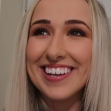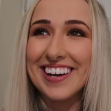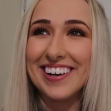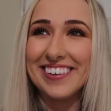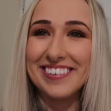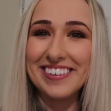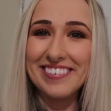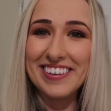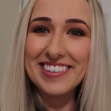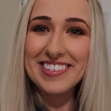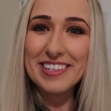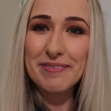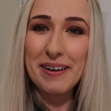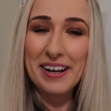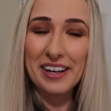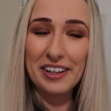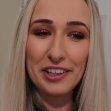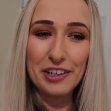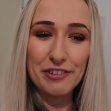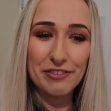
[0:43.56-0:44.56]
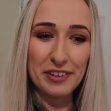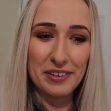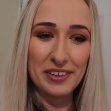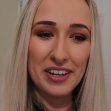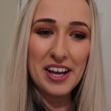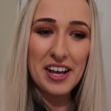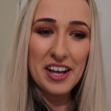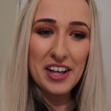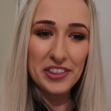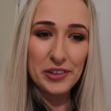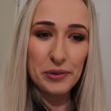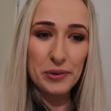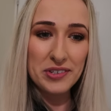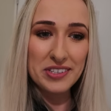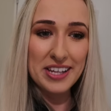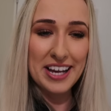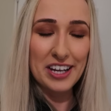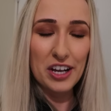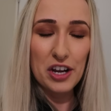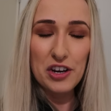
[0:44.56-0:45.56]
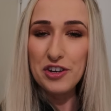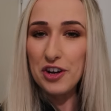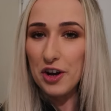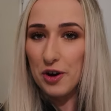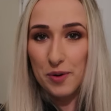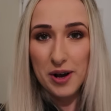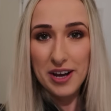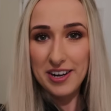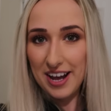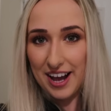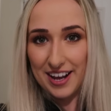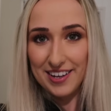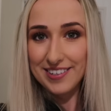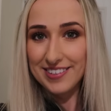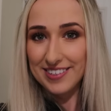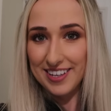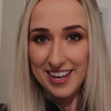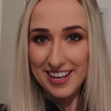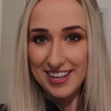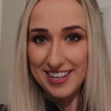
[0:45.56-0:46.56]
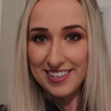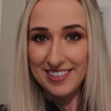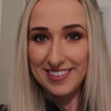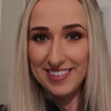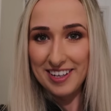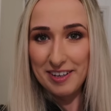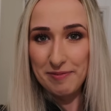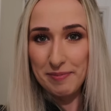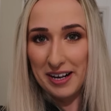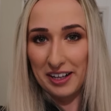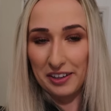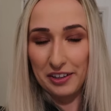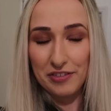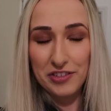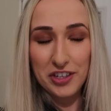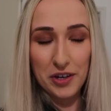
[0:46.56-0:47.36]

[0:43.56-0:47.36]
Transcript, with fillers: so we went to Magaluf and there was like nowhere nice to eat in Magaluf,